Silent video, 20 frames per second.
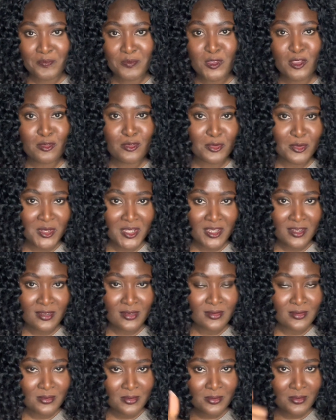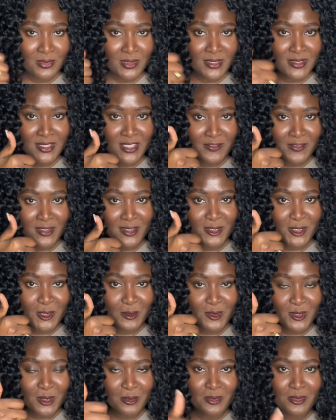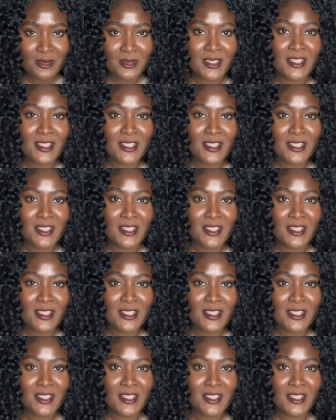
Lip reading: If you did, please give it a thumbs up